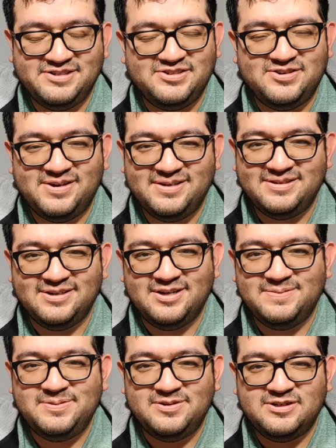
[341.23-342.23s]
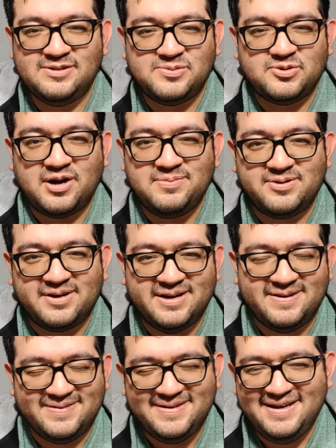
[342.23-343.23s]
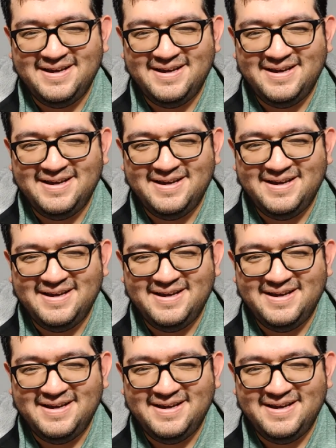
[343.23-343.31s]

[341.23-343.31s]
She's trying to up her subscriber count.